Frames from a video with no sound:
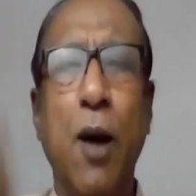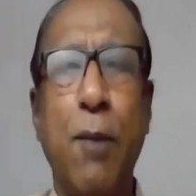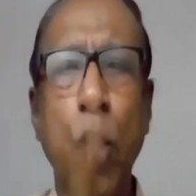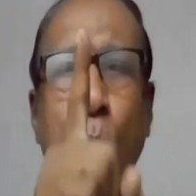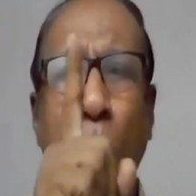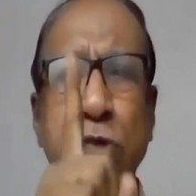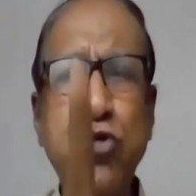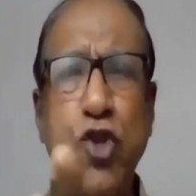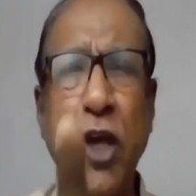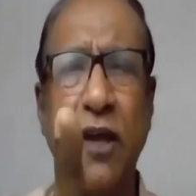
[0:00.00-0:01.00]
But
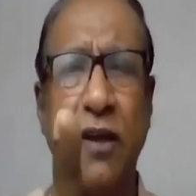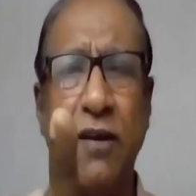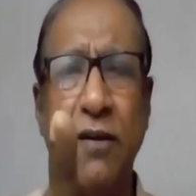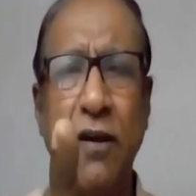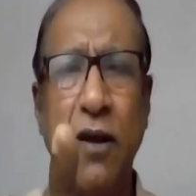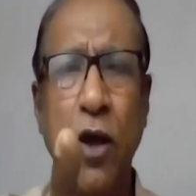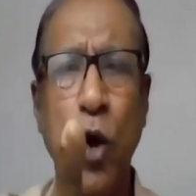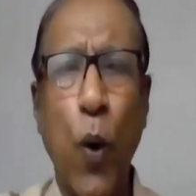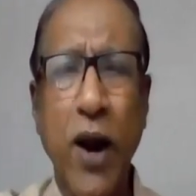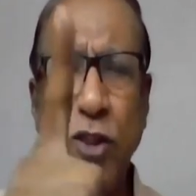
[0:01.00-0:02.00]
one thing,
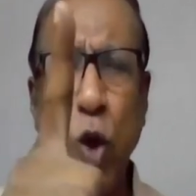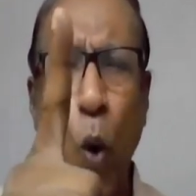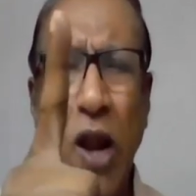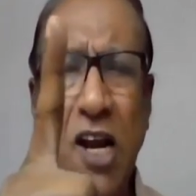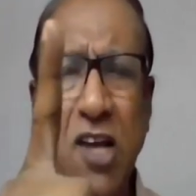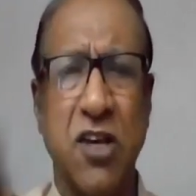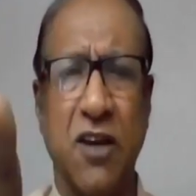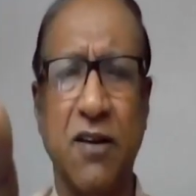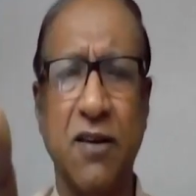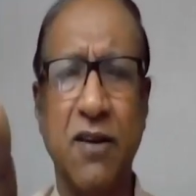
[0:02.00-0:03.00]
one and the only
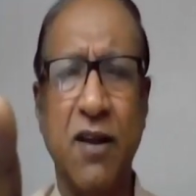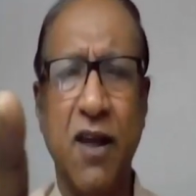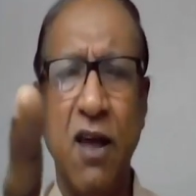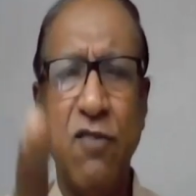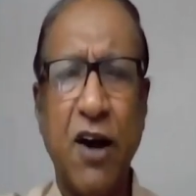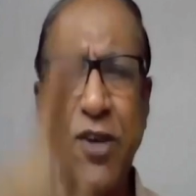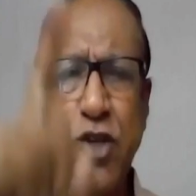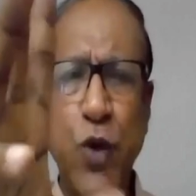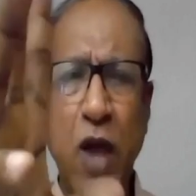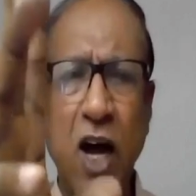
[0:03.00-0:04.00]
thing for
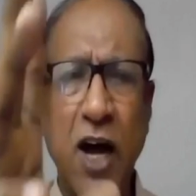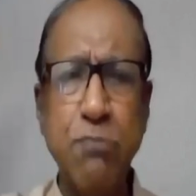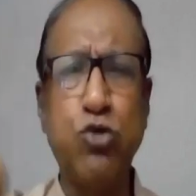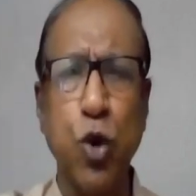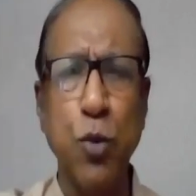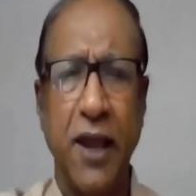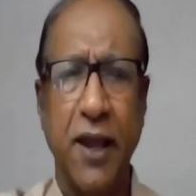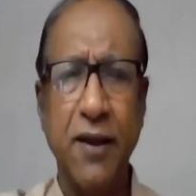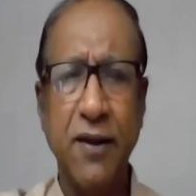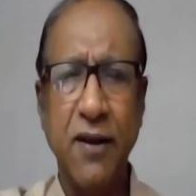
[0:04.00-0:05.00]
which we have come to
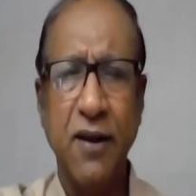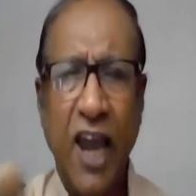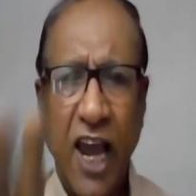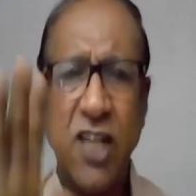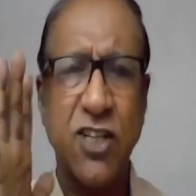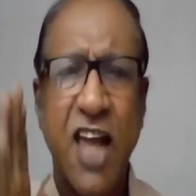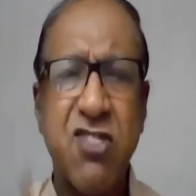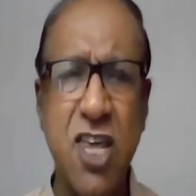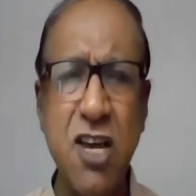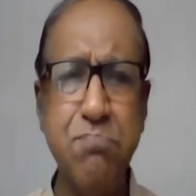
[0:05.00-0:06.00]
be is
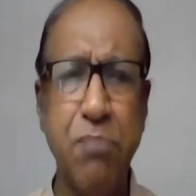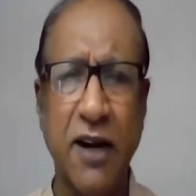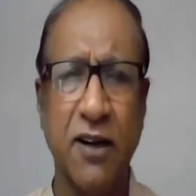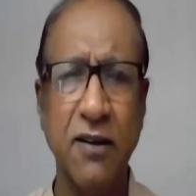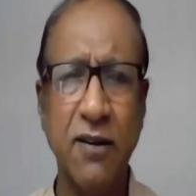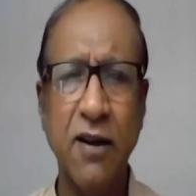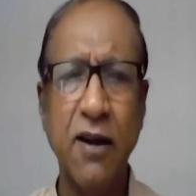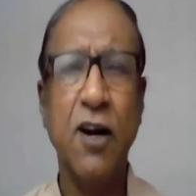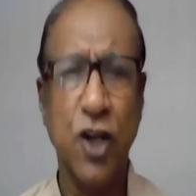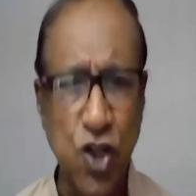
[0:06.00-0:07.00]
nothing but
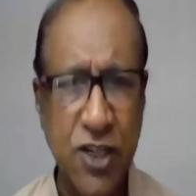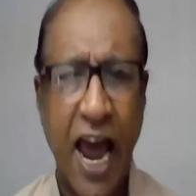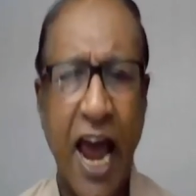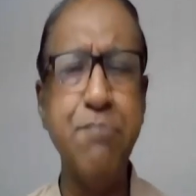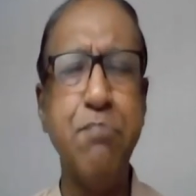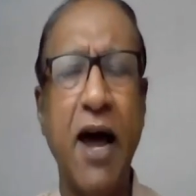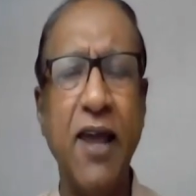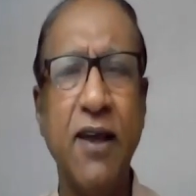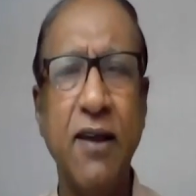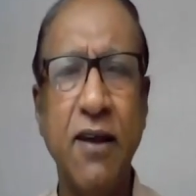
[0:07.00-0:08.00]
to stand
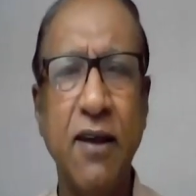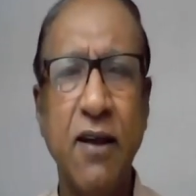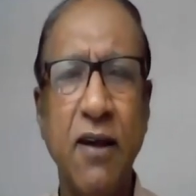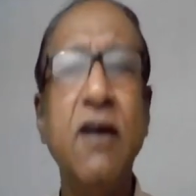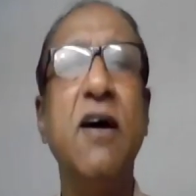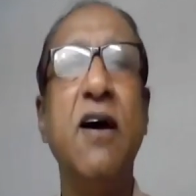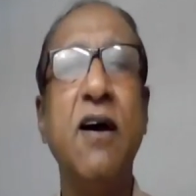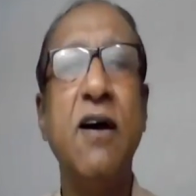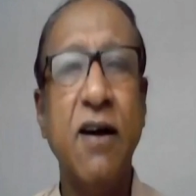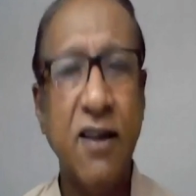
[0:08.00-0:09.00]
by
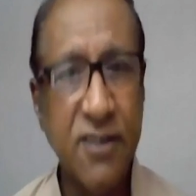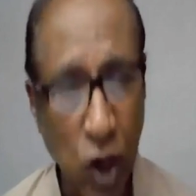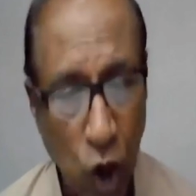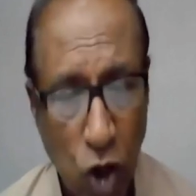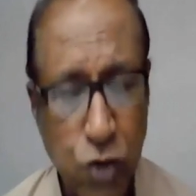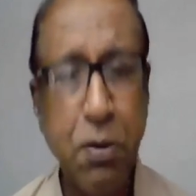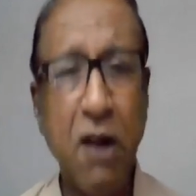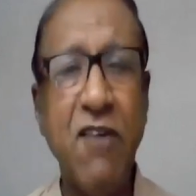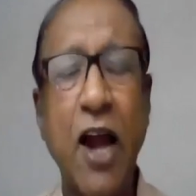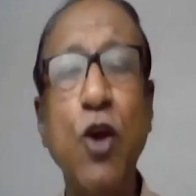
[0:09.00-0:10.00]
the
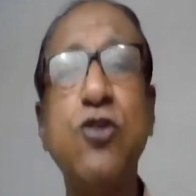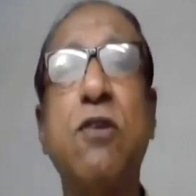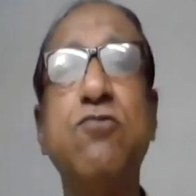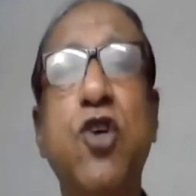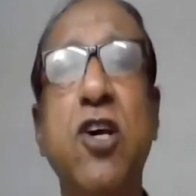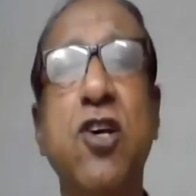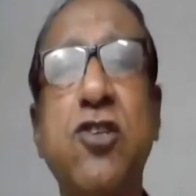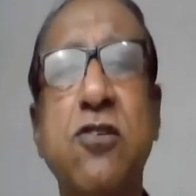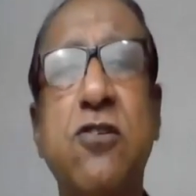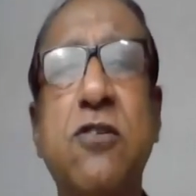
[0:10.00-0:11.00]
gospel values of
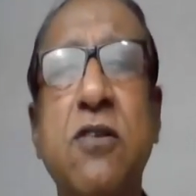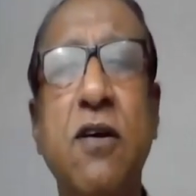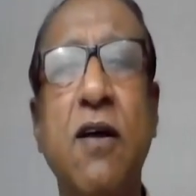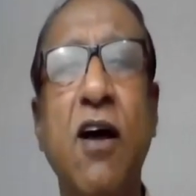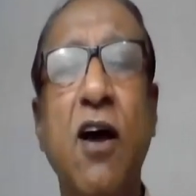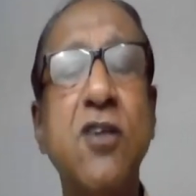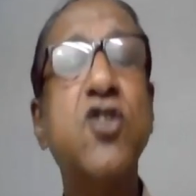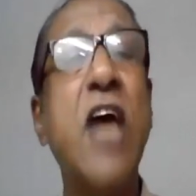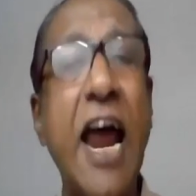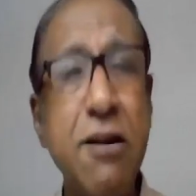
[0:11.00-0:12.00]
Jesus.
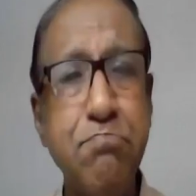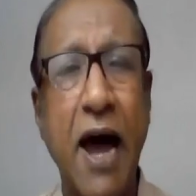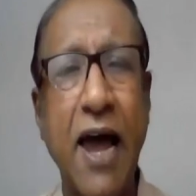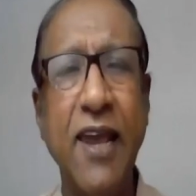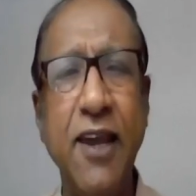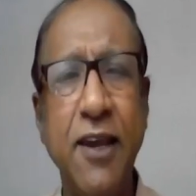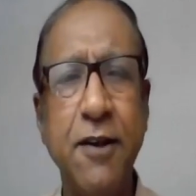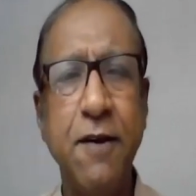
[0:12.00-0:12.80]
Stand by